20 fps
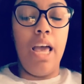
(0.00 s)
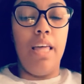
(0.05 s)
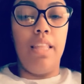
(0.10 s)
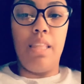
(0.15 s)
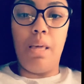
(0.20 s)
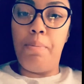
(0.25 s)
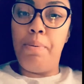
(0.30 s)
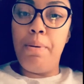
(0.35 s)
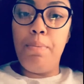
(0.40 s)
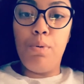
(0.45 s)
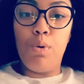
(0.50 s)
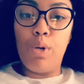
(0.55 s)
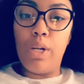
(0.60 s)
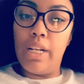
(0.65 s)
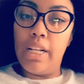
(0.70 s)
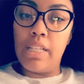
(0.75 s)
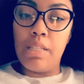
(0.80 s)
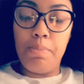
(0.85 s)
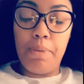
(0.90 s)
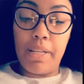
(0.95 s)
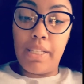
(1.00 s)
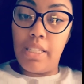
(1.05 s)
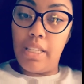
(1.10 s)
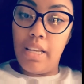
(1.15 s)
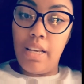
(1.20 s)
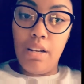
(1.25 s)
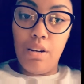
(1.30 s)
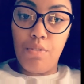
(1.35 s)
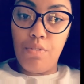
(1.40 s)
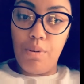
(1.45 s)
that people can expect to
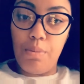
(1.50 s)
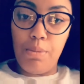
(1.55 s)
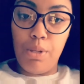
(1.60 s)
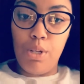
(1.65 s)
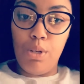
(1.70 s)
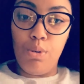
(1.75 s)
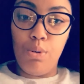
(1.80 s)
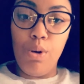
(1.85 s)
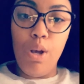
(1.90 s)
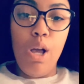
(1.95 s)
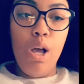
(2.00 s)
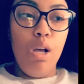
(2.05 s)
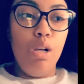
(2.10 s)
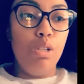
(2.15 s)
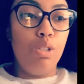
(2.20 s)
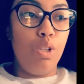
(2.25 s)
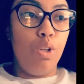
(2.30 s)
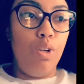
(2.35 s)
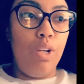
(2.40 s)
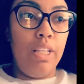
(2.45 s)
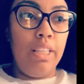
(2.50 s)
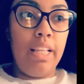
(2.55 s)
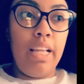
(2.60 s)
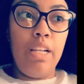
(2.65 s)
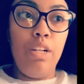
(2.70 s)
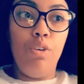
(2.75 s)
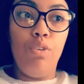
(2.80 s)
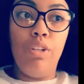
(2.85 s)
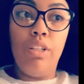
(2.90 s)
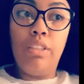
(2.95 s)
hear from you, so that they
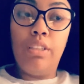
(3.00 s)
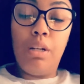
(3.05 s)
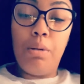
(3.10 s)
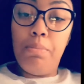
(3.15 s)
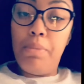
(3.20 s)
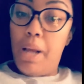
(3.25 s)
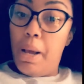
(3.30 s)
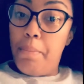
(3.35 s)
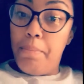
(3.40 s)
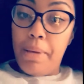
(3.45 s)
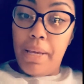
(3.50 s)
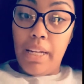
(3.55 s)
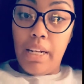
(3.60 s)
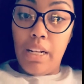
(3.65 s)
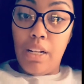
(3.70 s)
know that they're not being